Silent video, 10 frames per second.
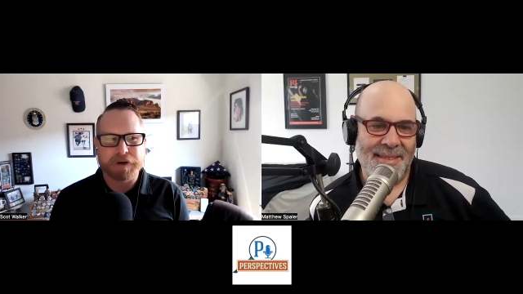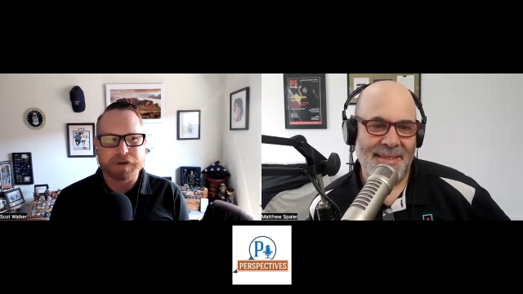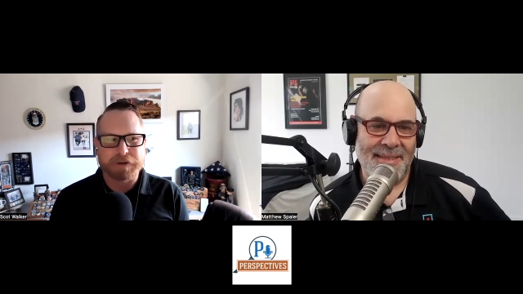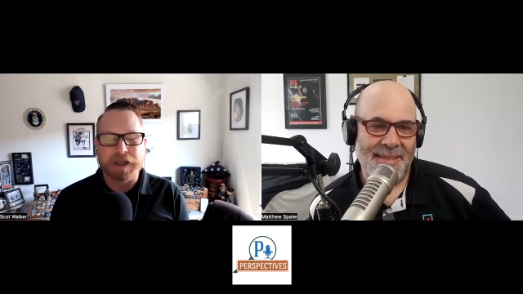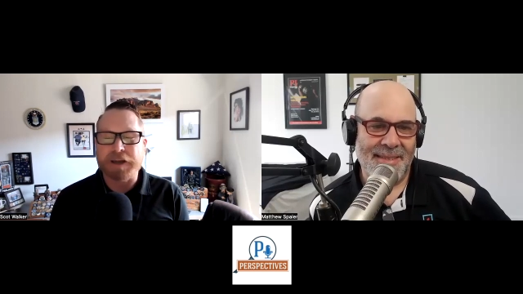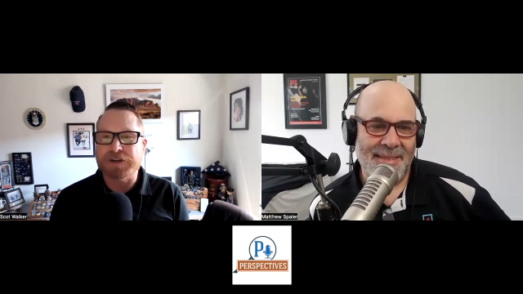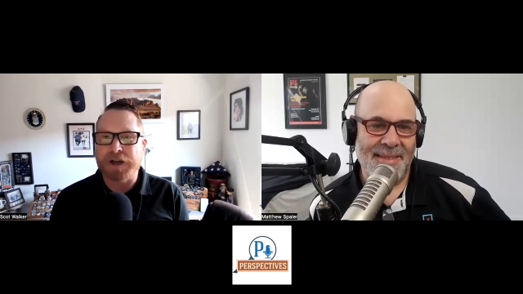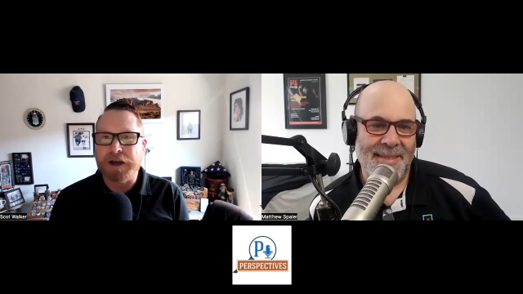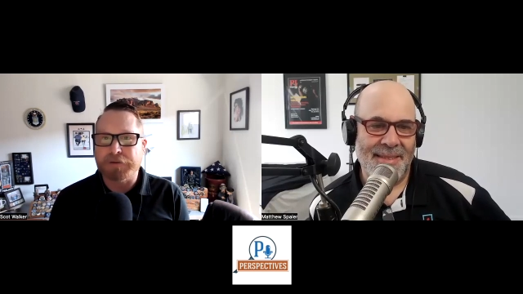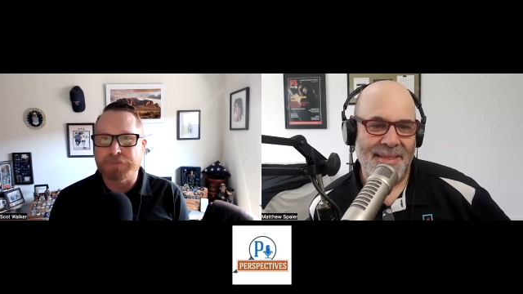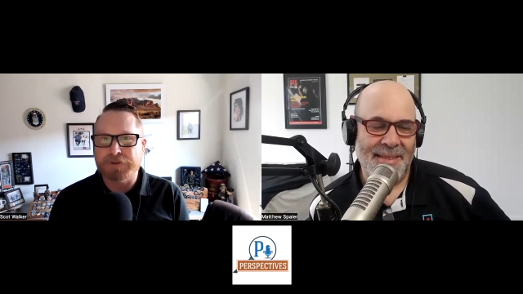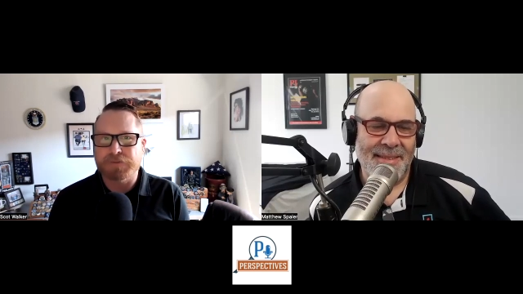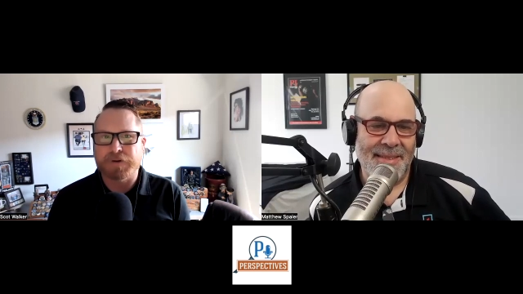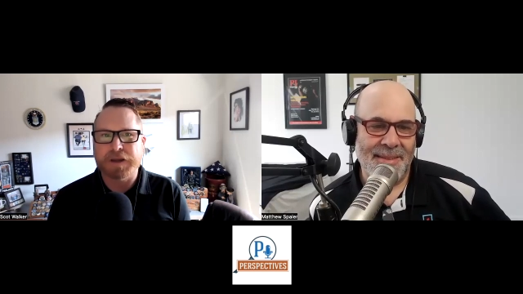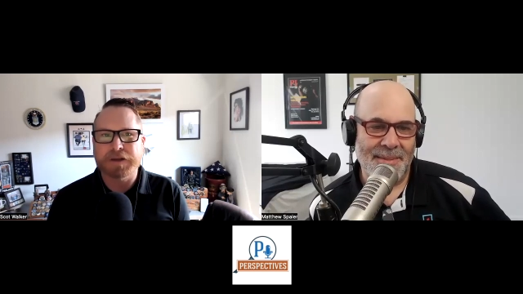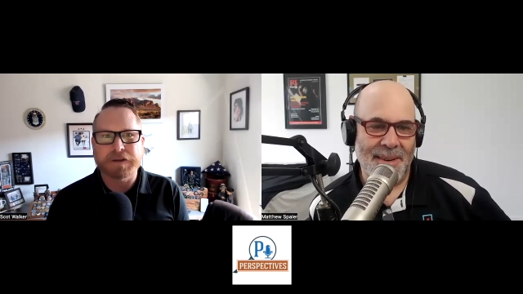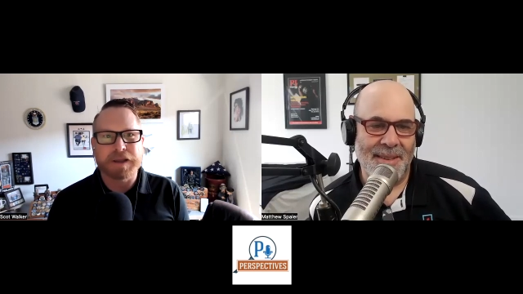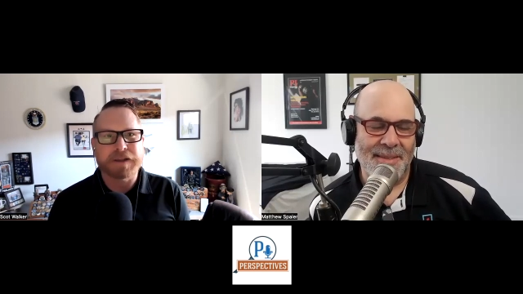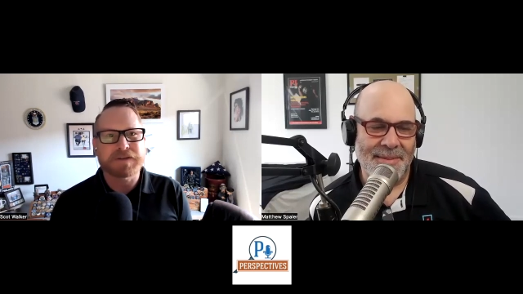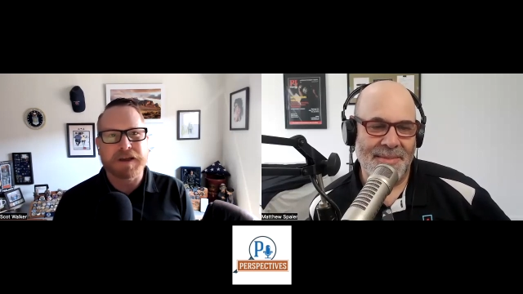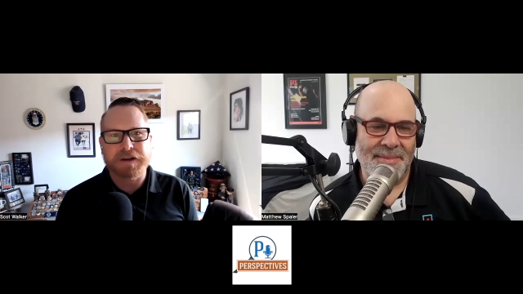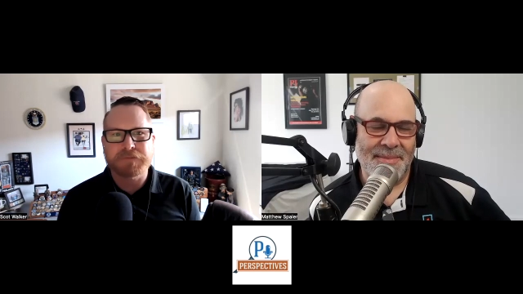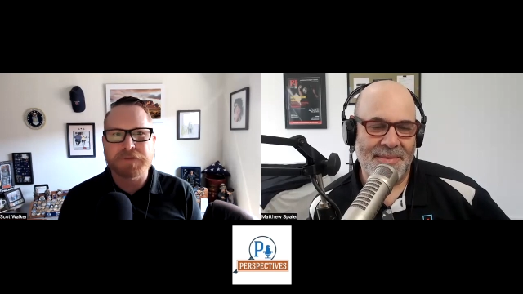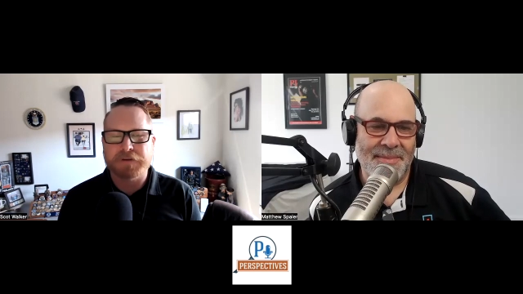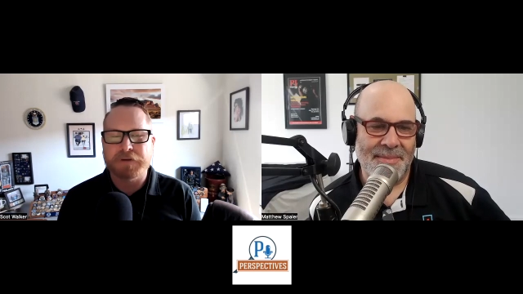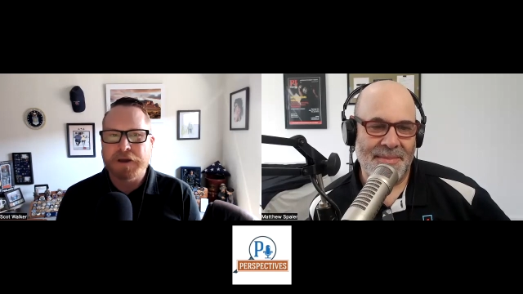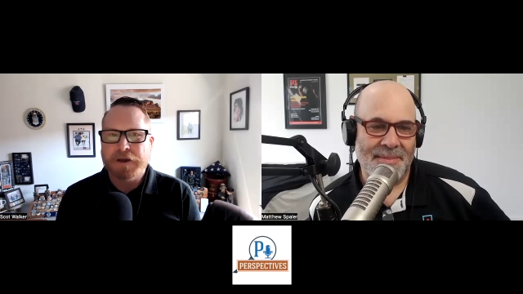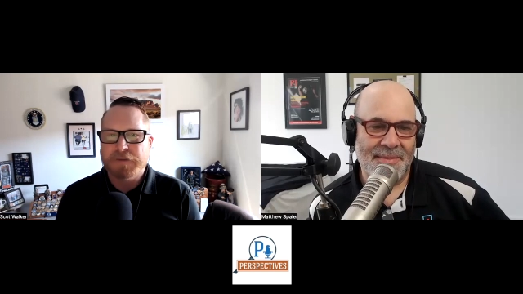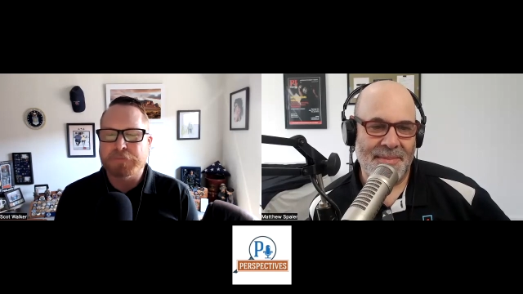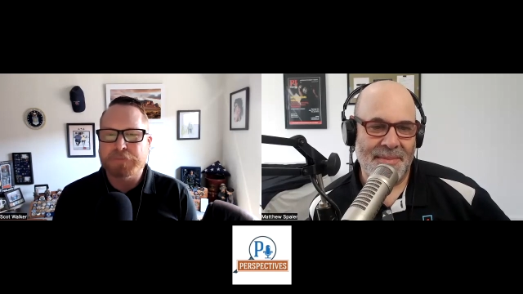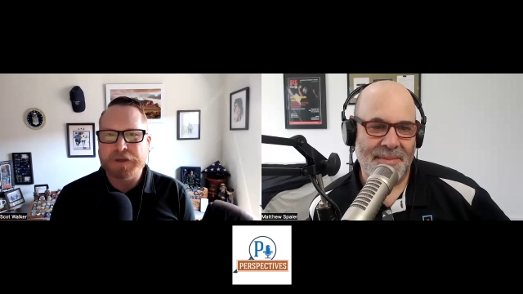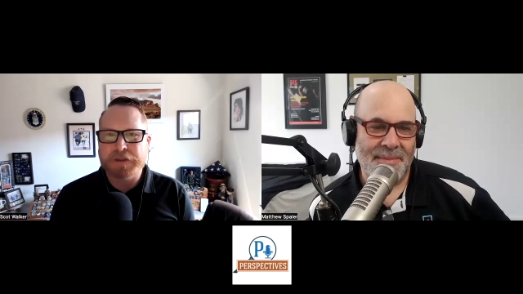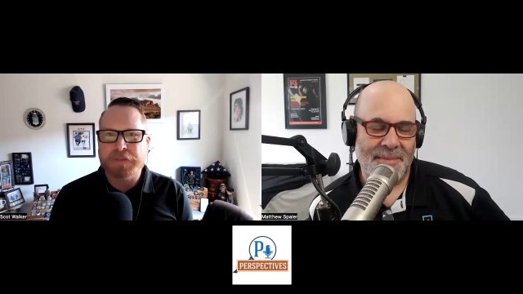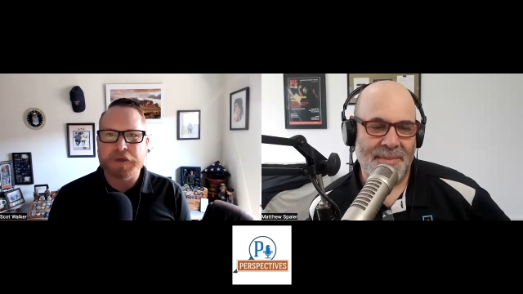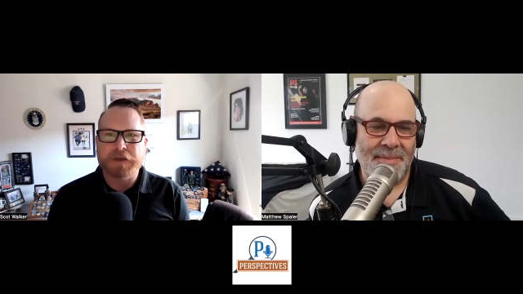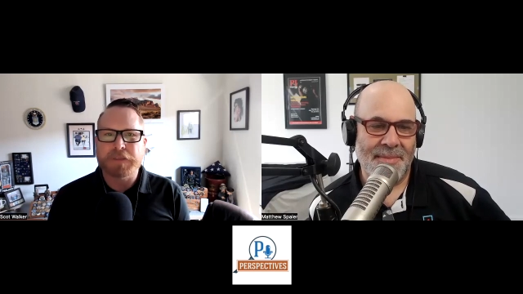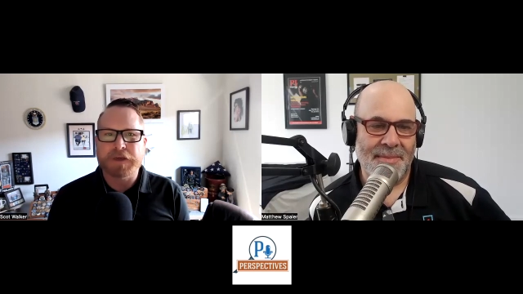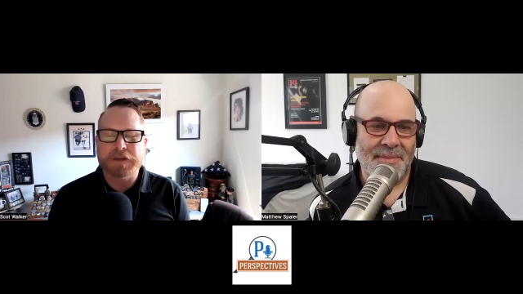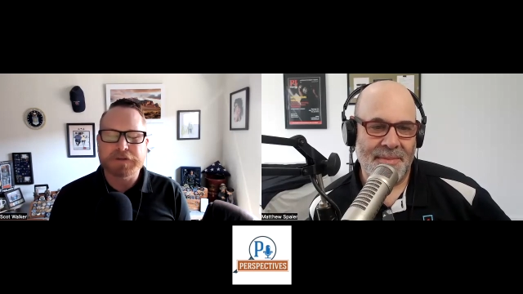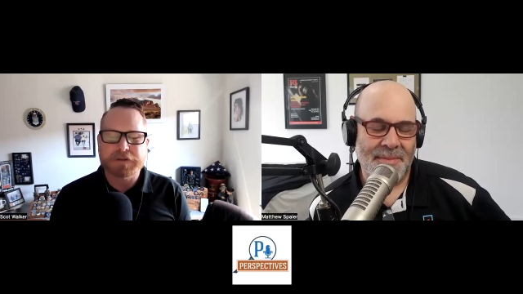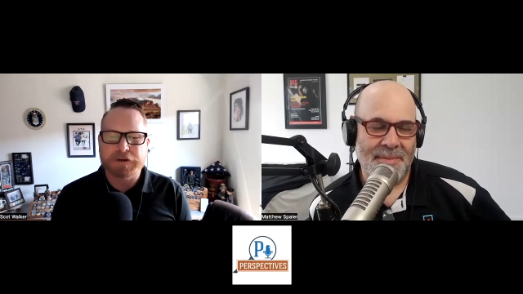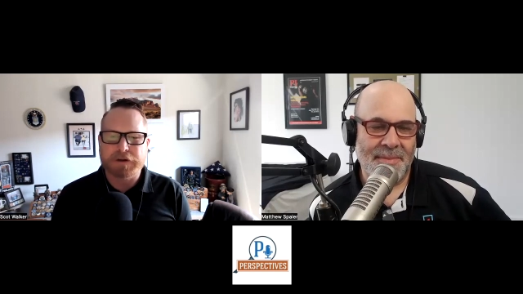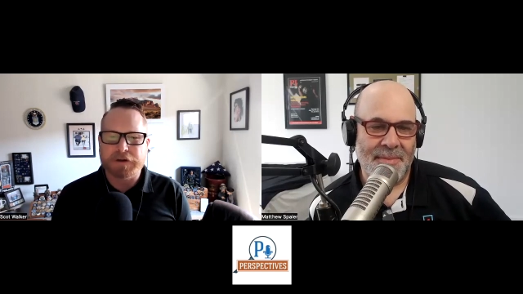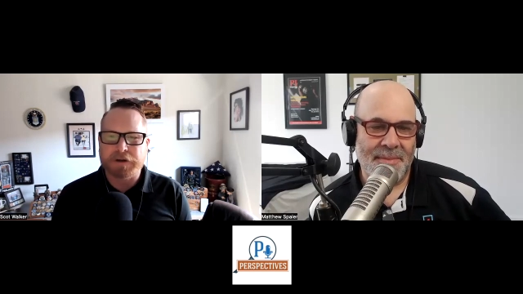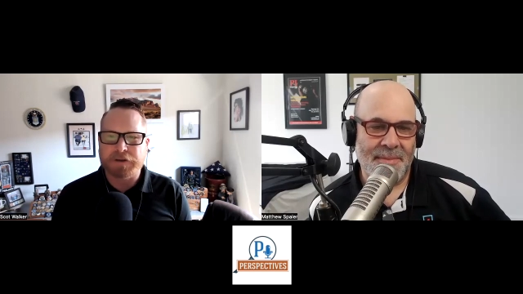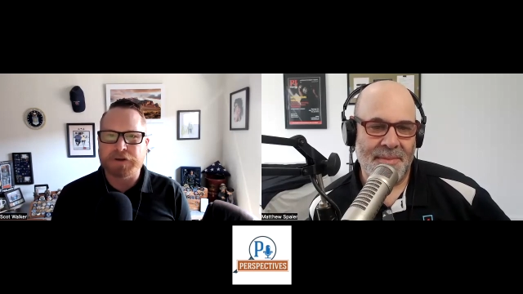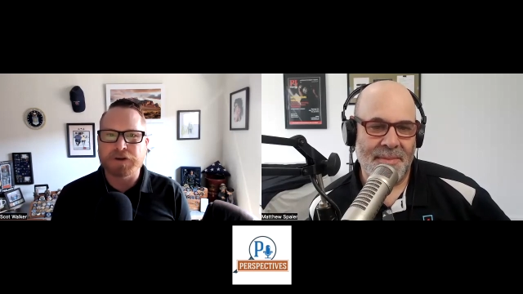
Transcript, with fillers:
Speaker 1: a lot of jobs, right? And that's kind of the the big thing that Uh, the